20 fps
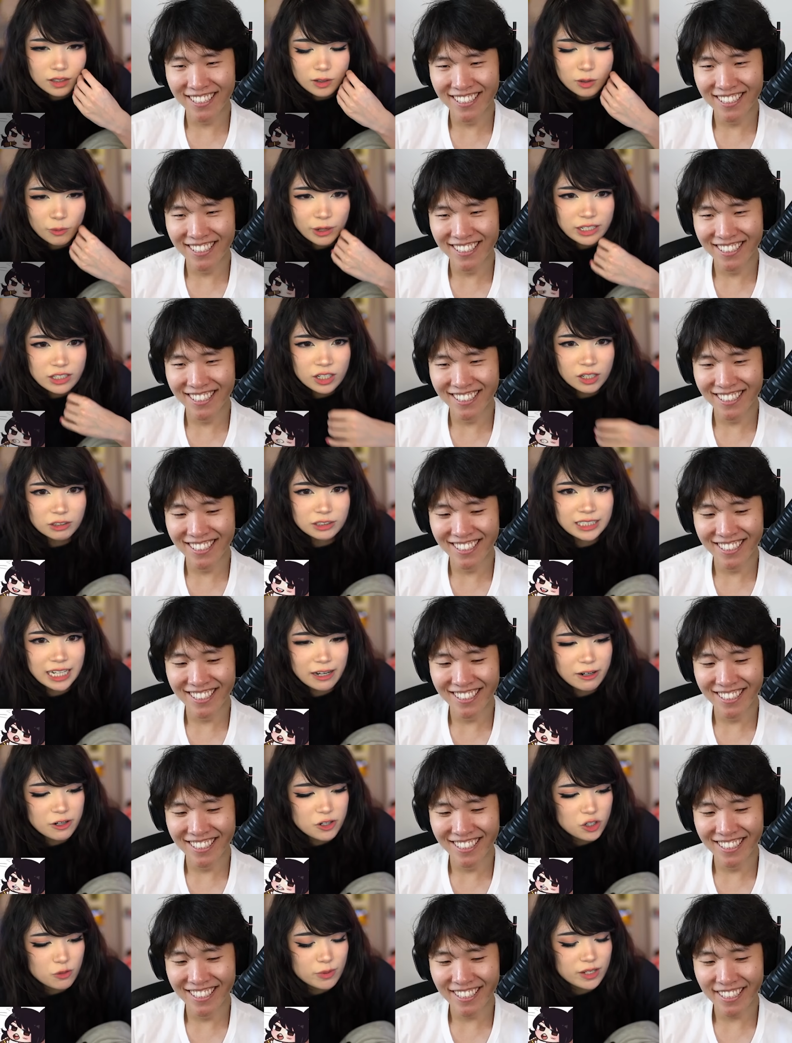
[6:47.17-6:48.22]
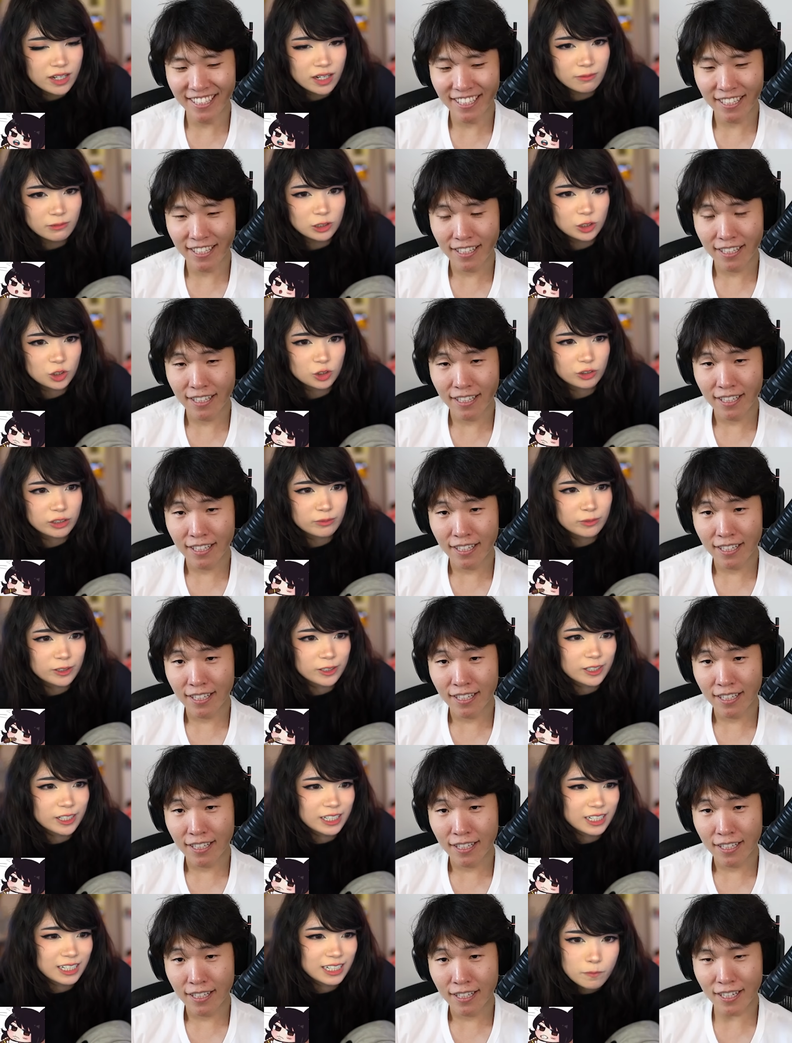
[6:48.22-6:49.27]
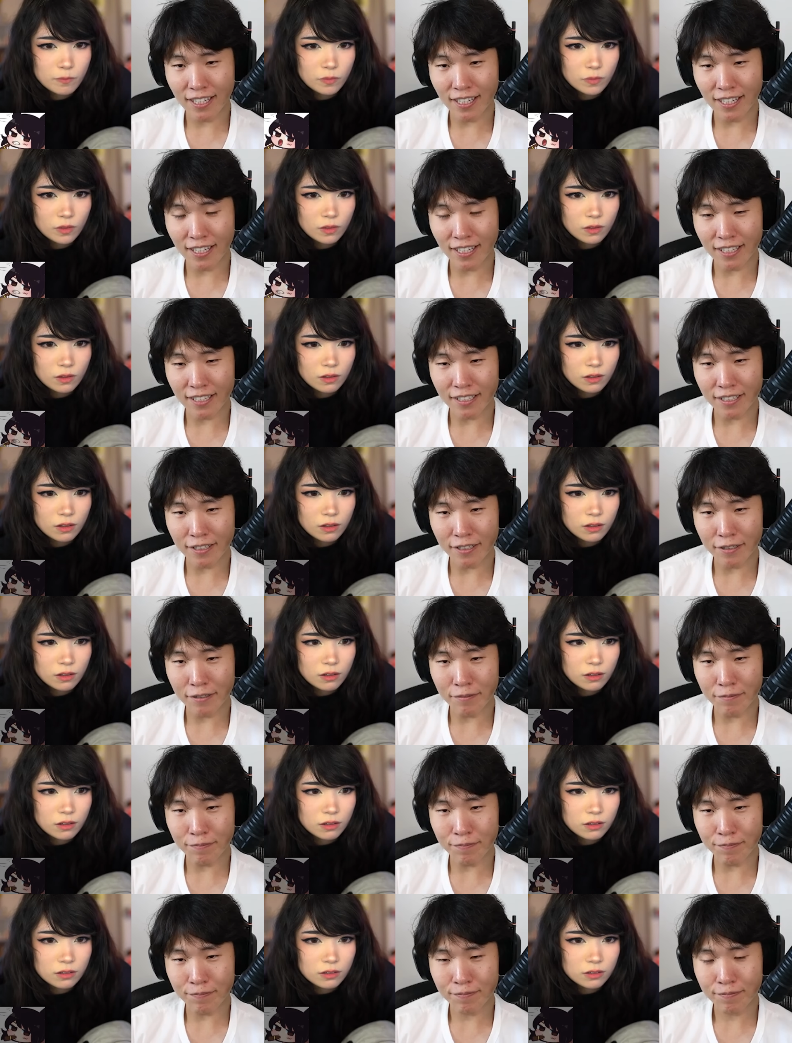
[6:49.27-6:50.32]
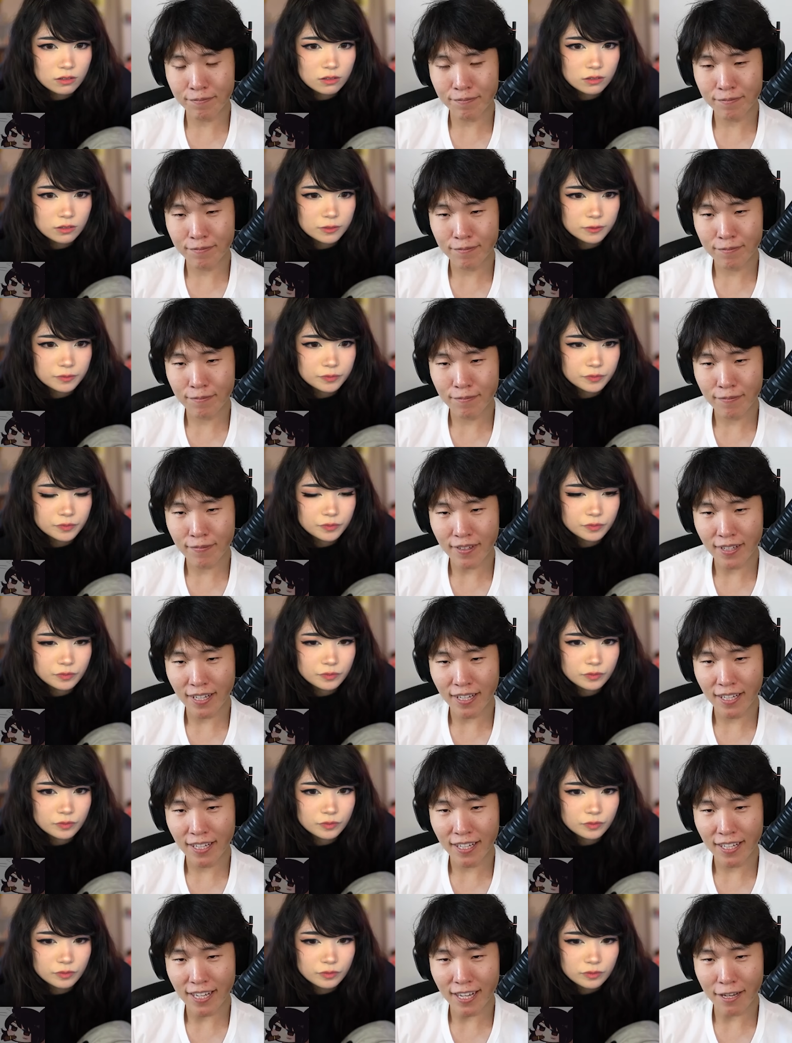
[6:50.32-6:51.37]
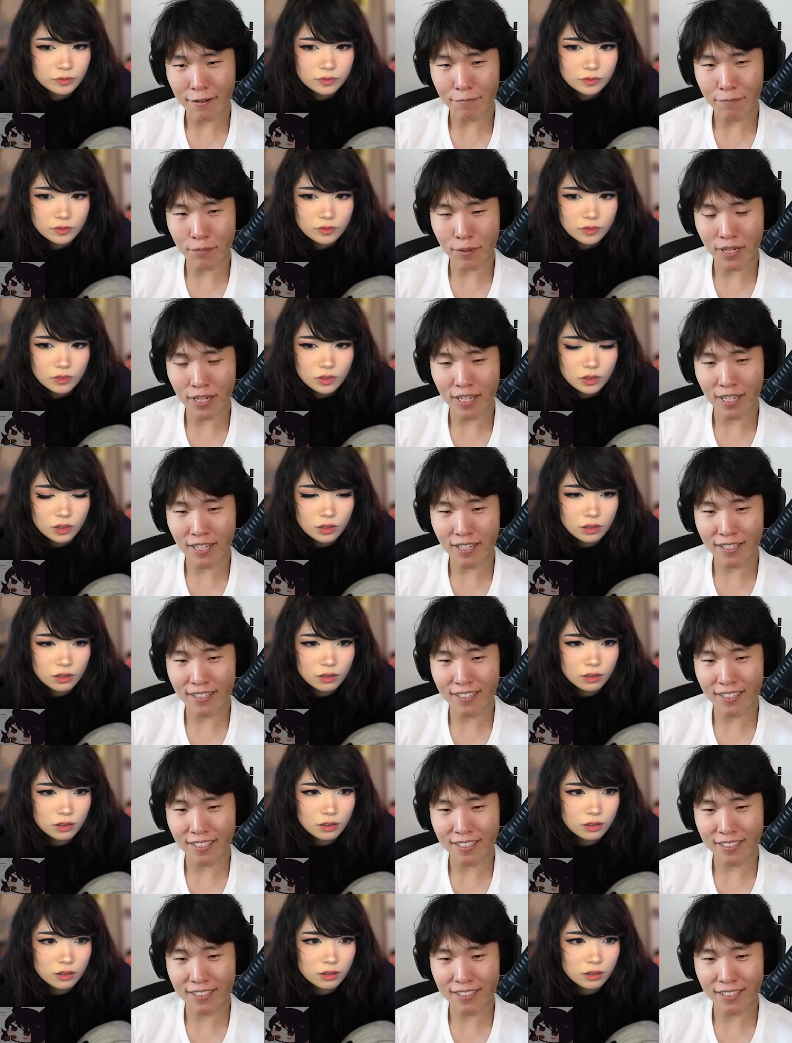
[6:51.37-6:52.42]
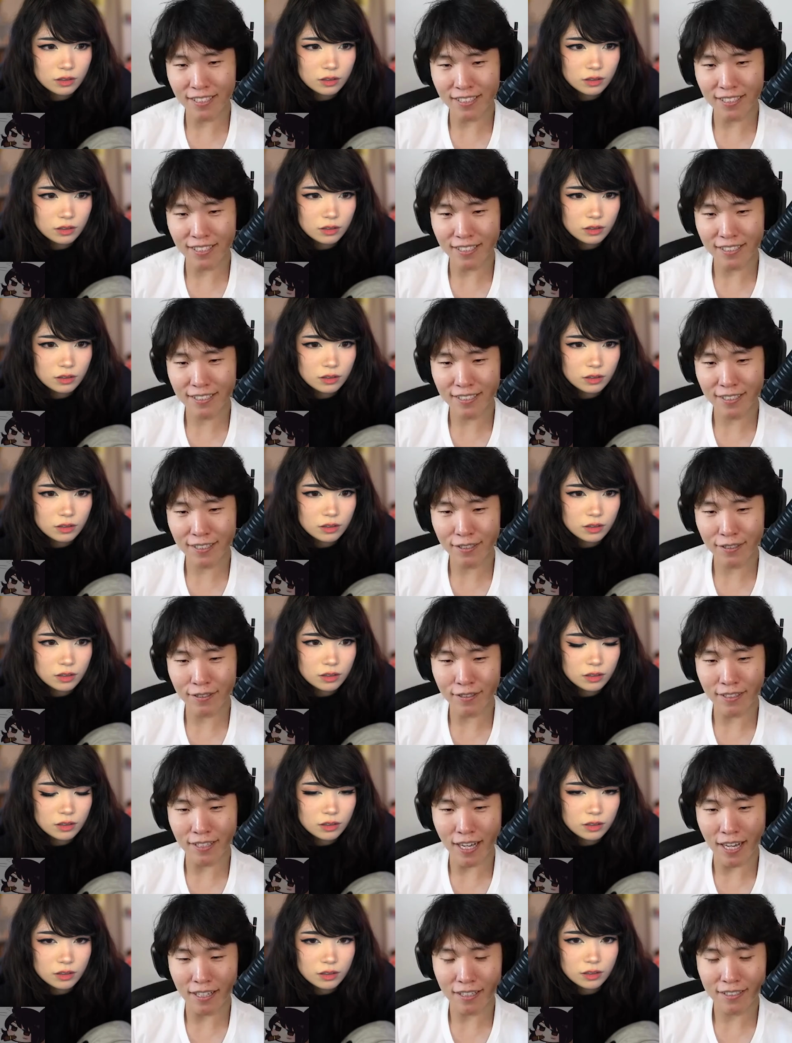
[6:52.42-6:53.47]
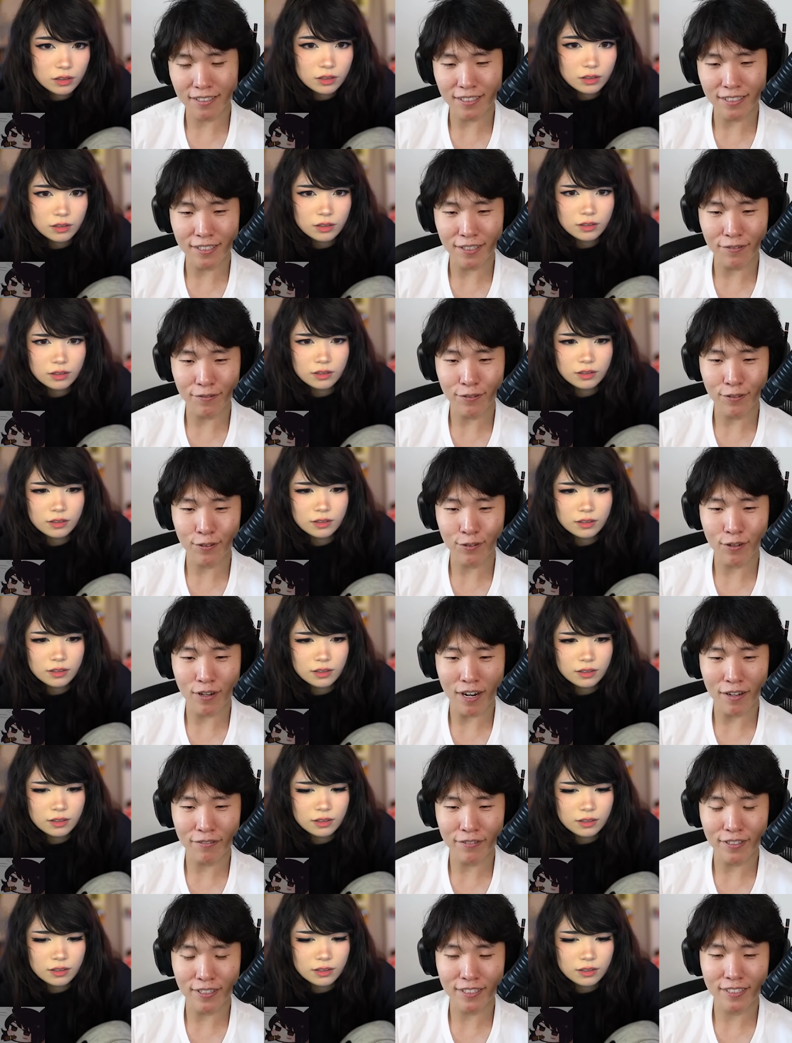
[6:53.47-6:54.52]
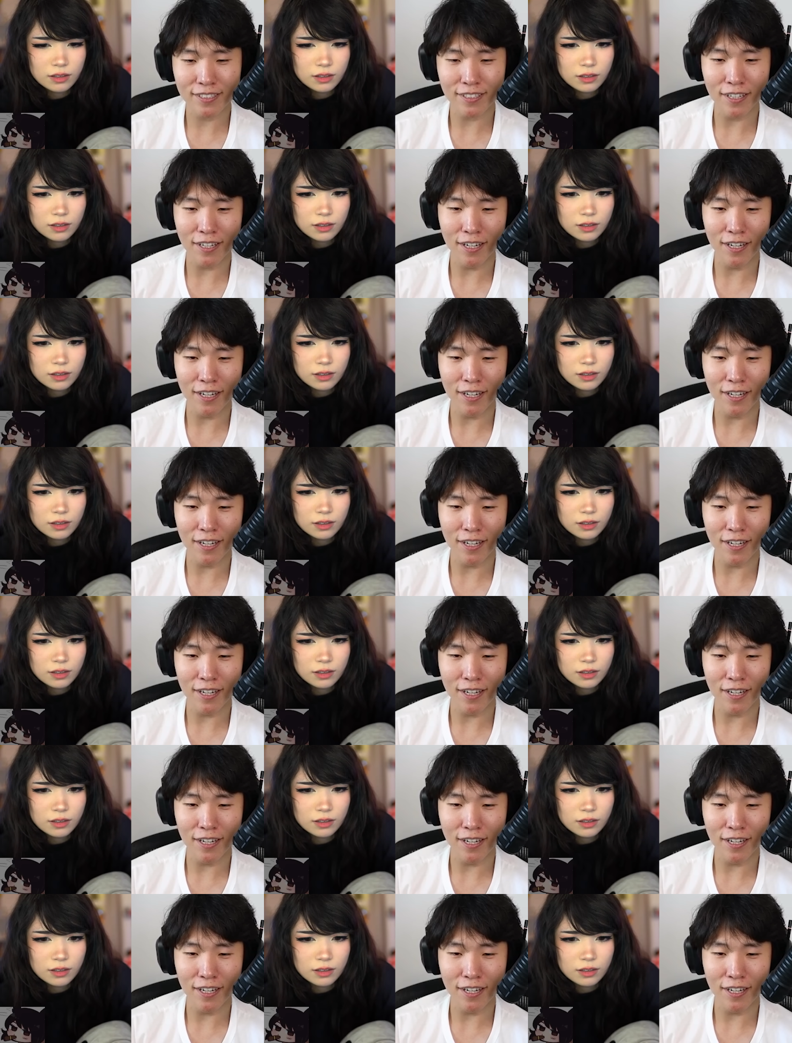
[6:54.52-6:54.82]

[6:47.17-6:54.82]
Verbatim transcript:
Speaker 1: Wait, Toast, how did you become a streamer?
Speaker 2: I, um, I made statistical analysis and infographics